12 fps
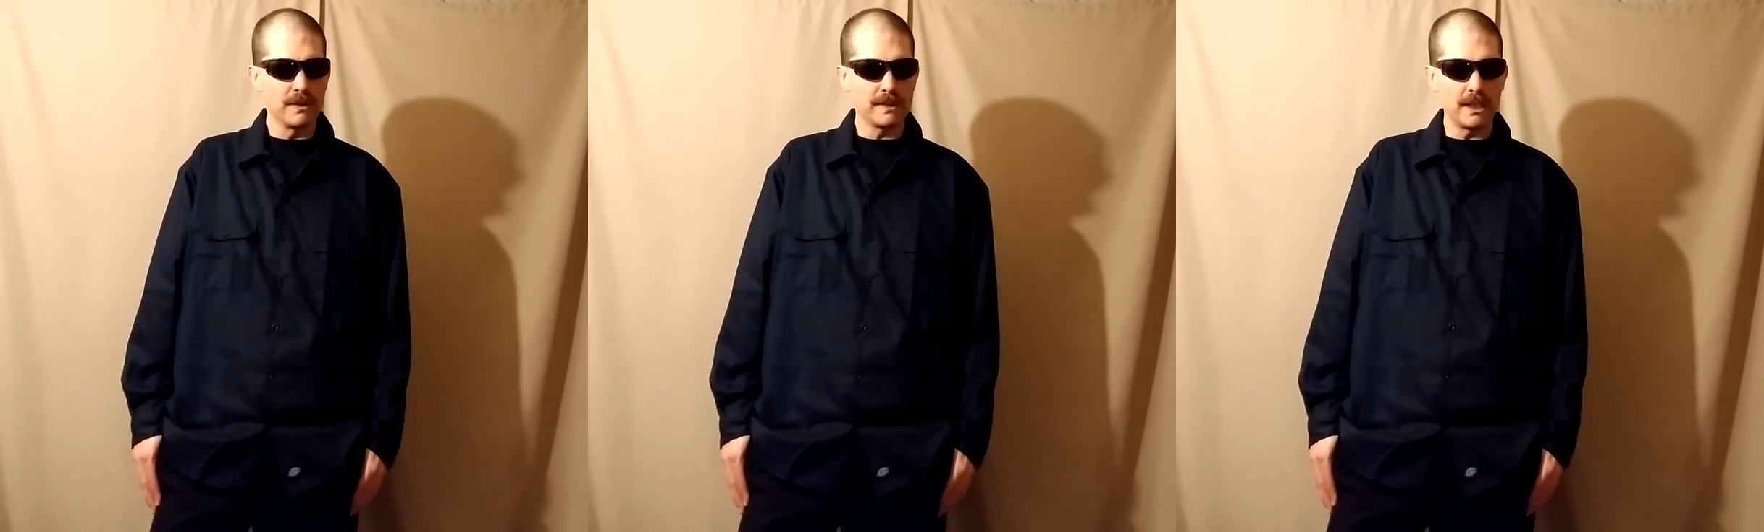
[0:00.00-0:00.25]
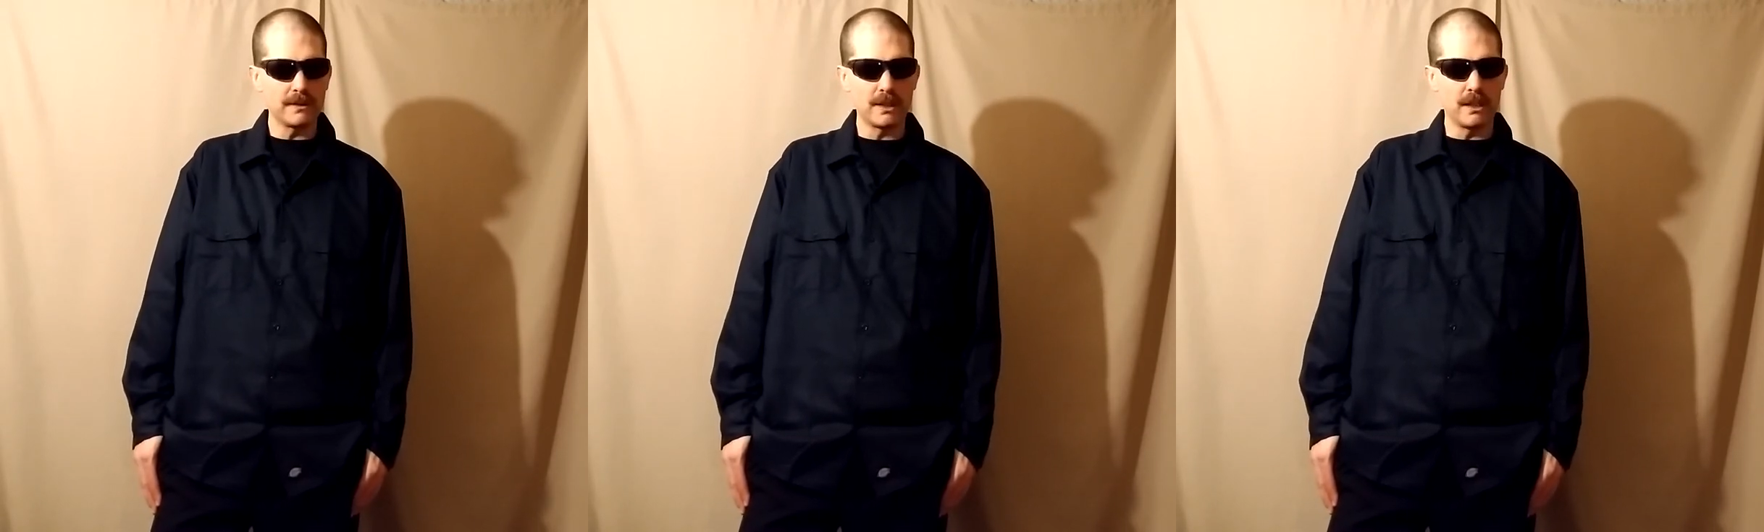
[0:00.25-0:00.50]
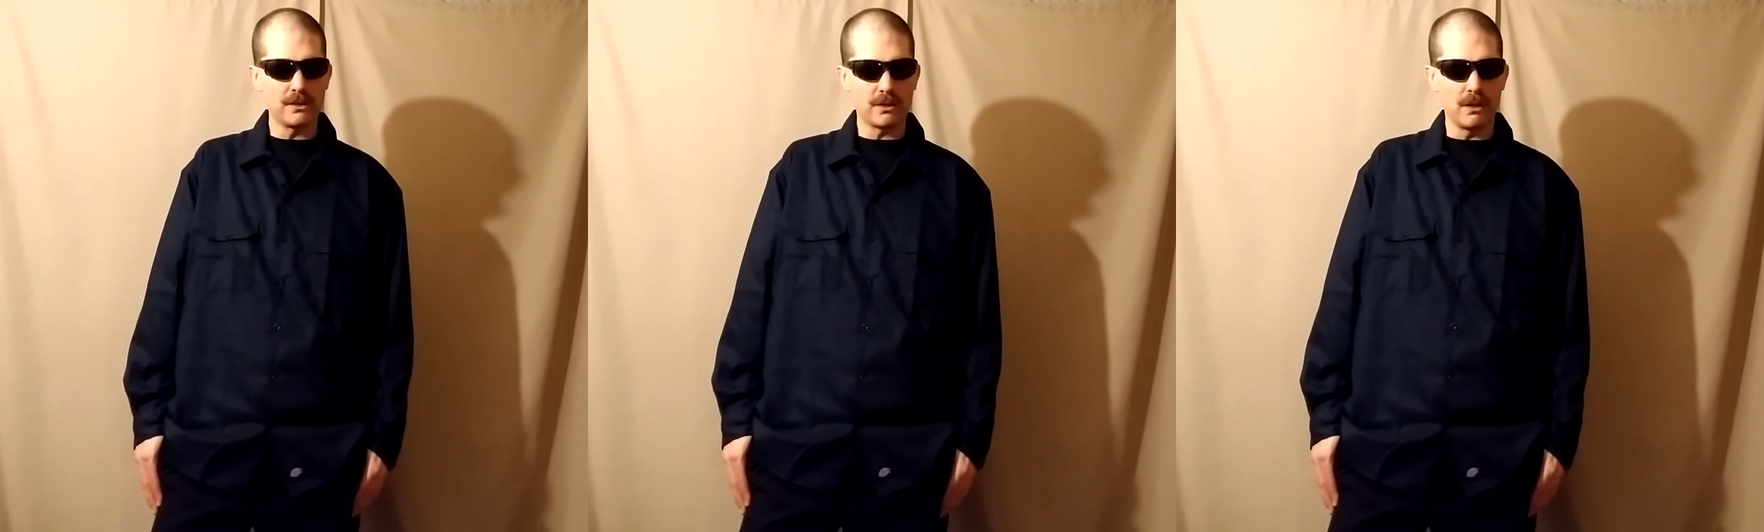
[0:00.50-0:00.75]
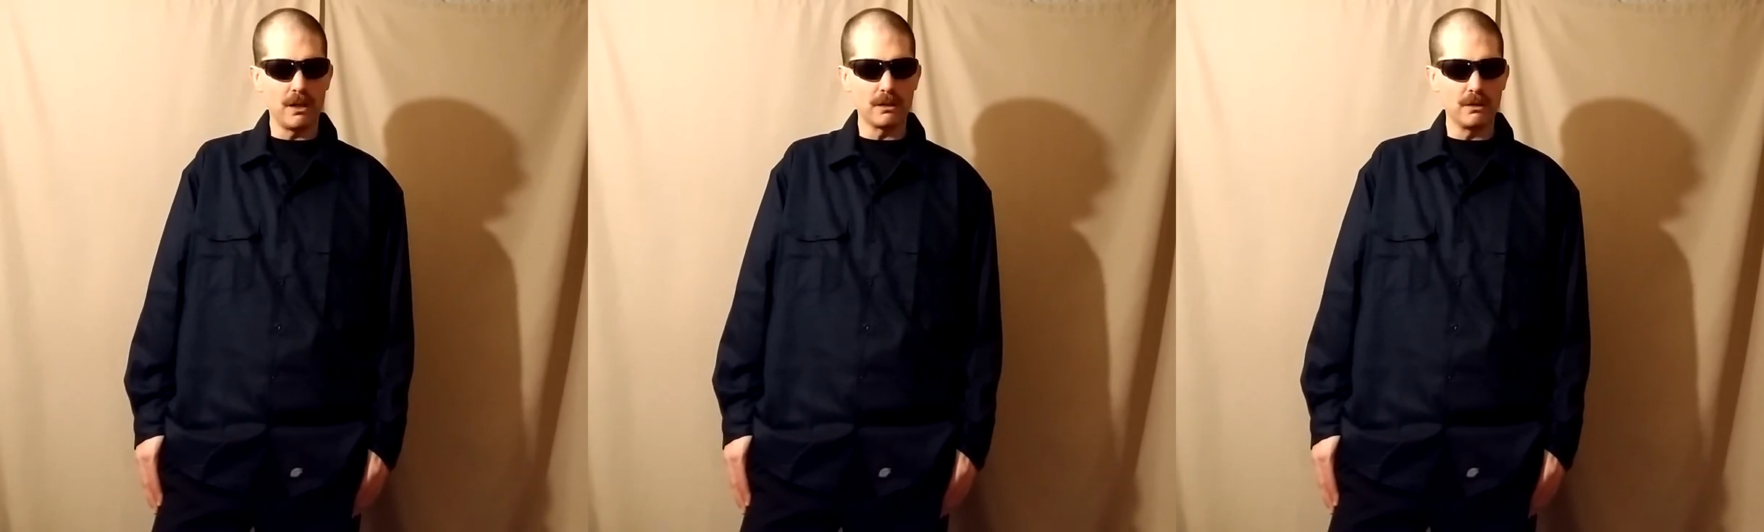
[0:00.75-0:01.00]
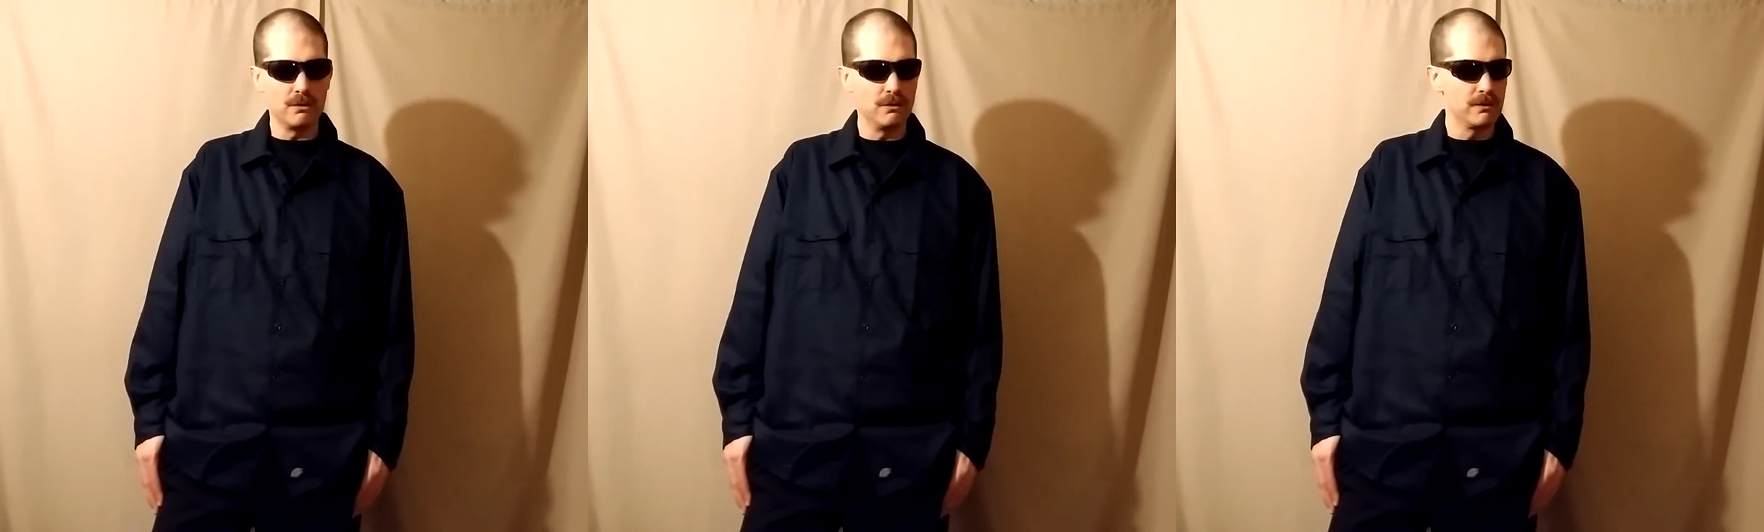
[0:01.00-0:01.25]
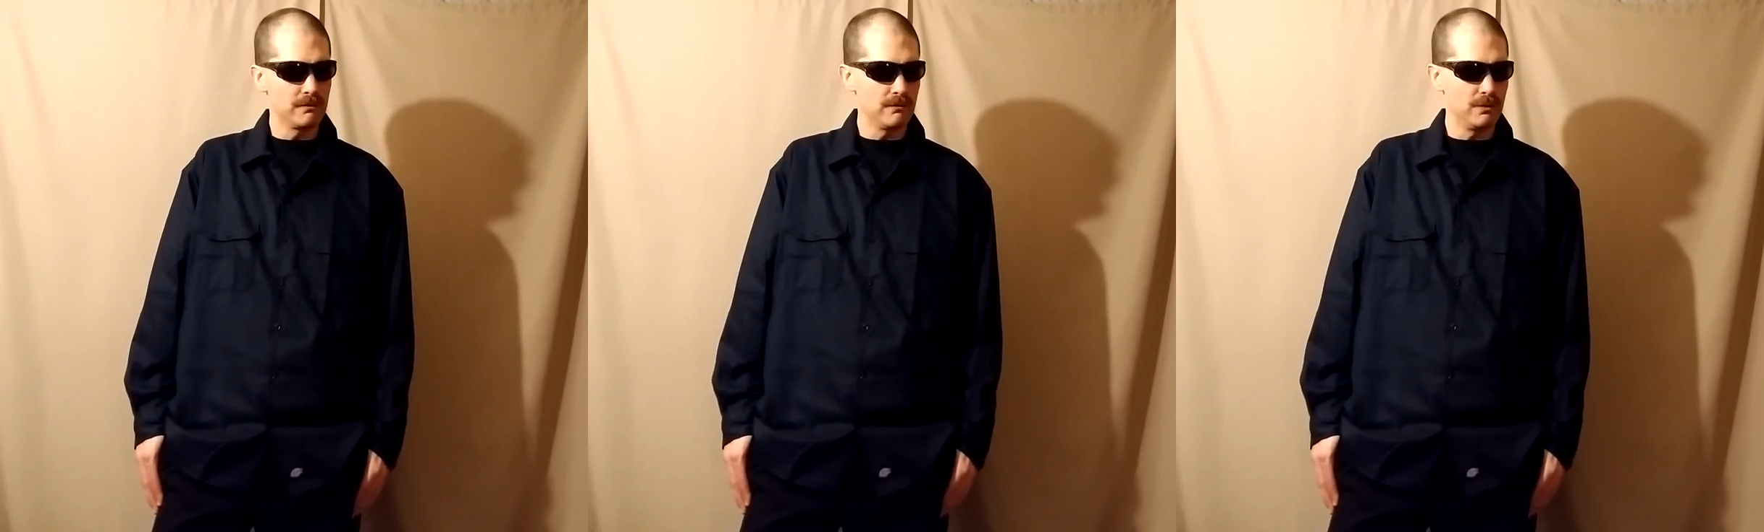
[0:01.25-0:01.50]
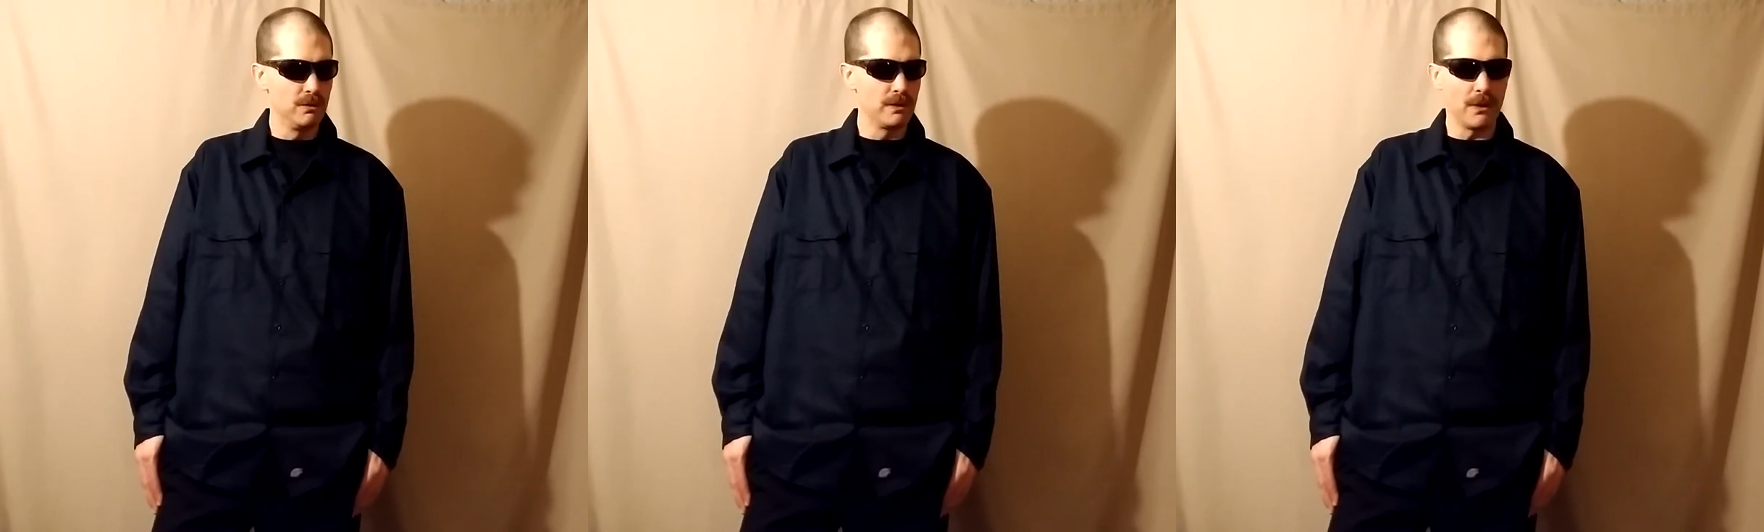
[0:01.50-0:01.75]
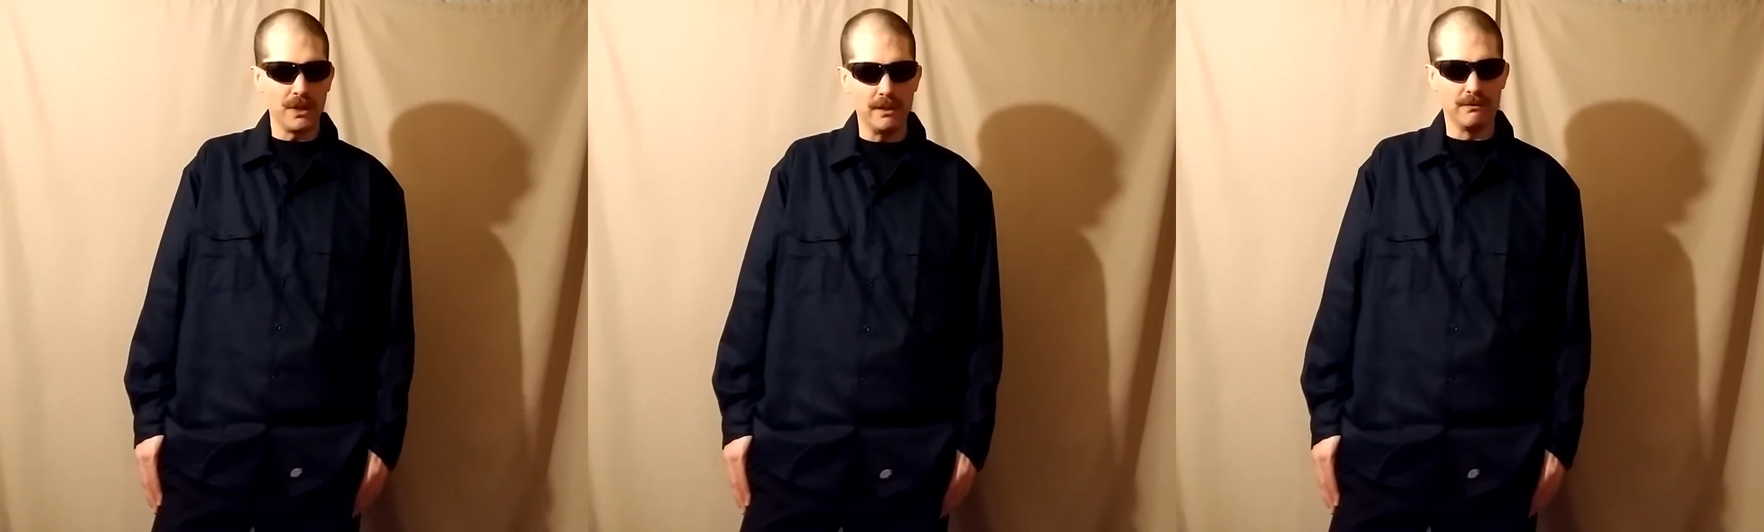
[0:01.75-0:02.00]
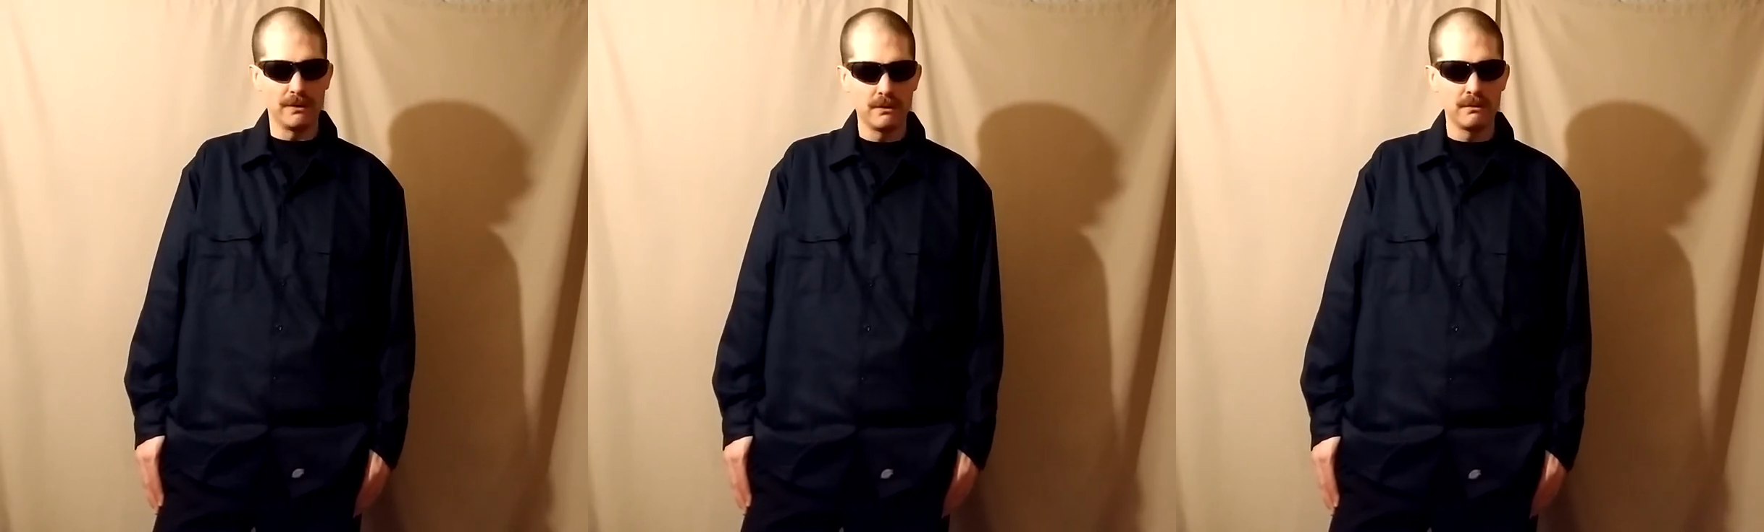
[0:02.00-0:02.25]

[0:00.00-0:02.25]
the south side of Chicago who's, who's a thief.